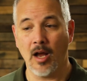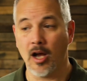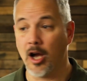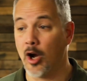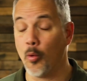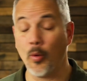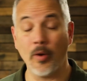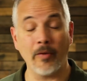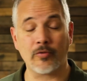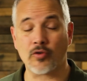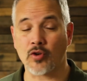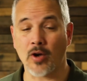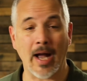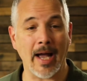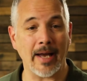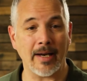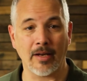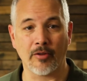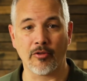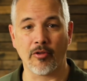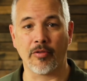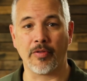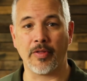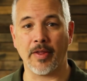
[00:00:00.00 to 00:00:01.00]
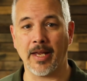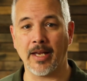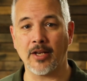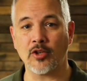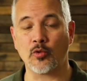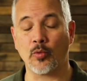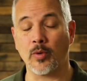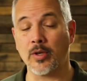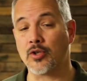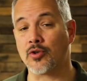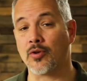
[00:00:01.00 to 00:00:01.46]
We've tried other things. We